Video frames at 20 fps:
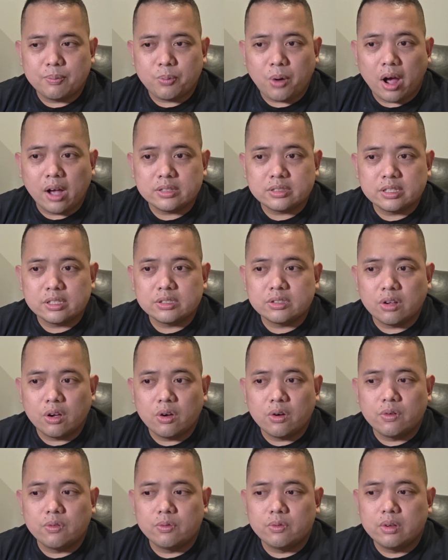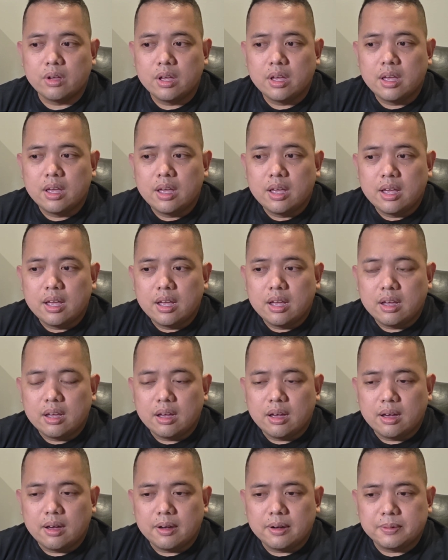process of
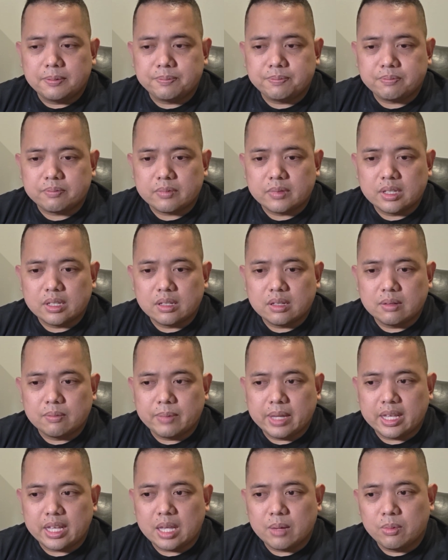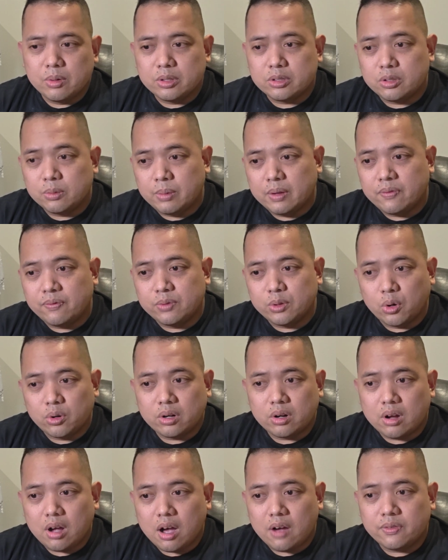uh, being able to be flown
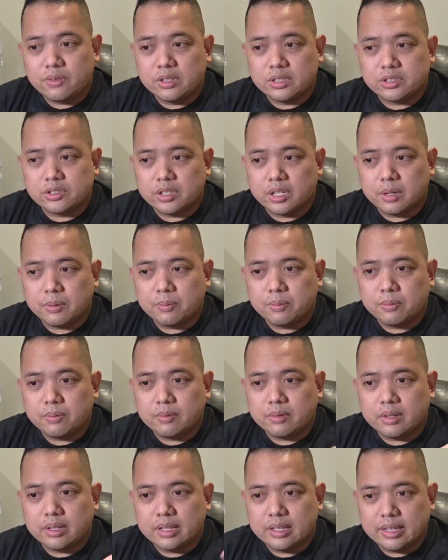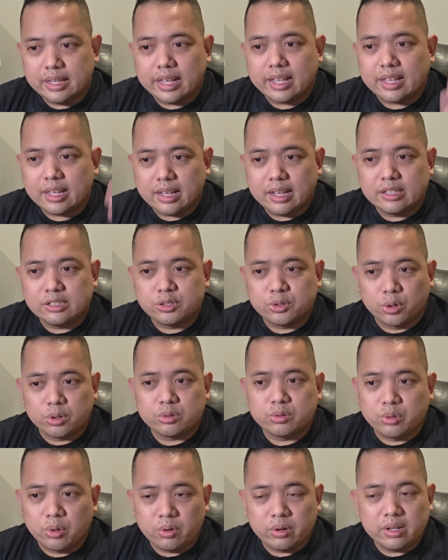off the ship like in short
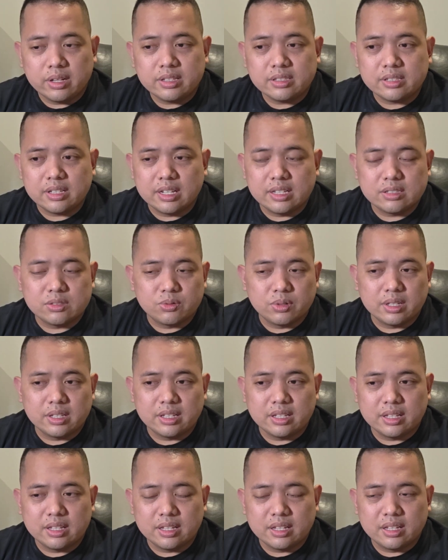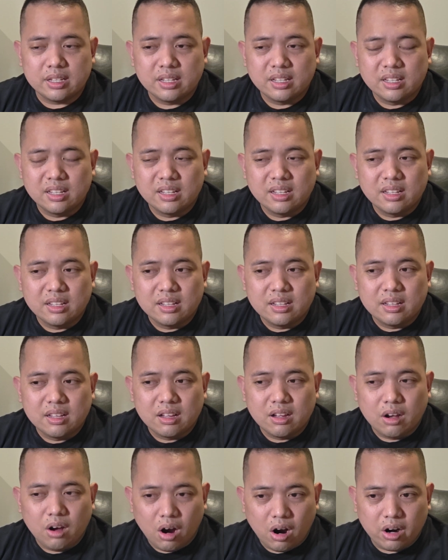notice is really
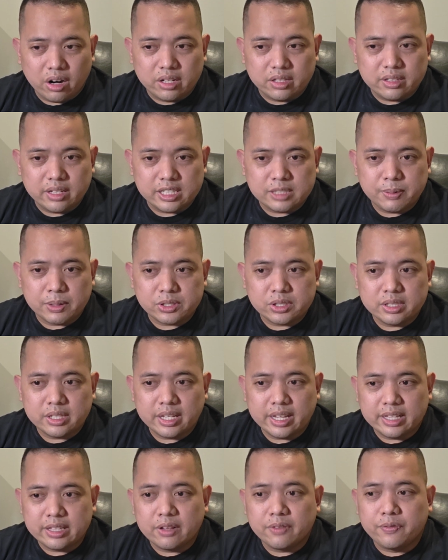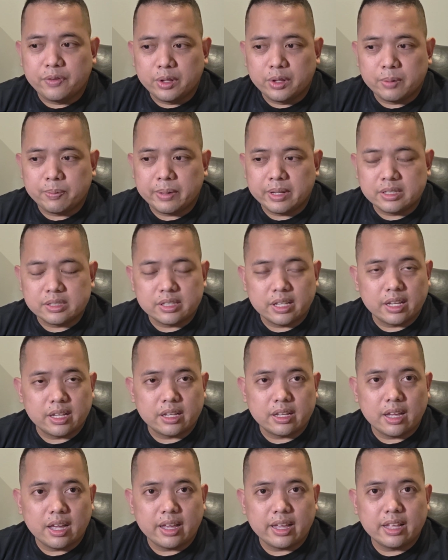hard, especially in the Philippines. Like
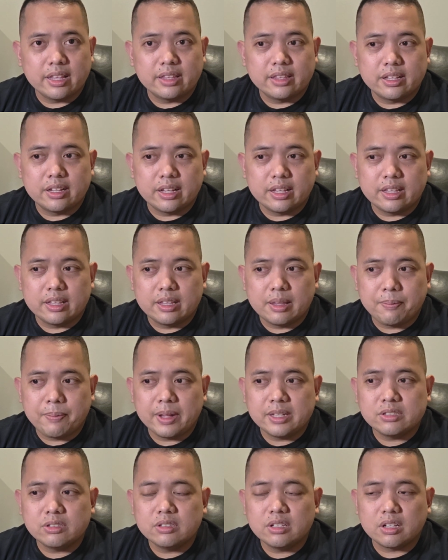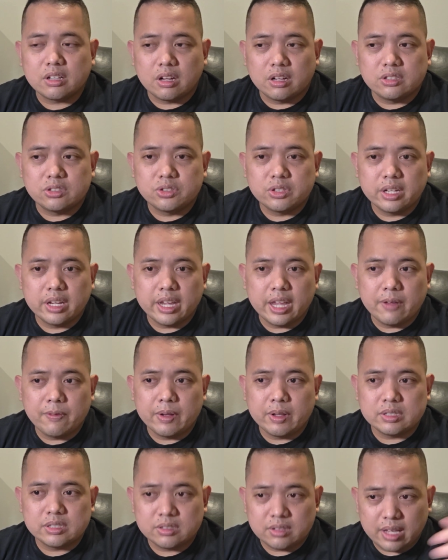again, it depends on the country.
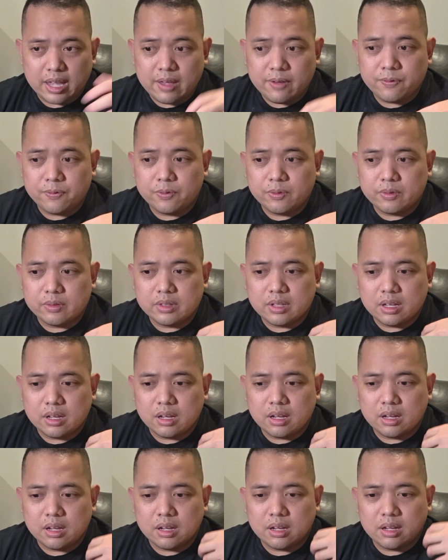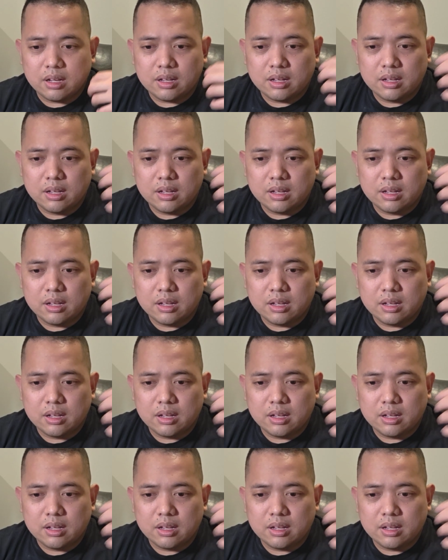If the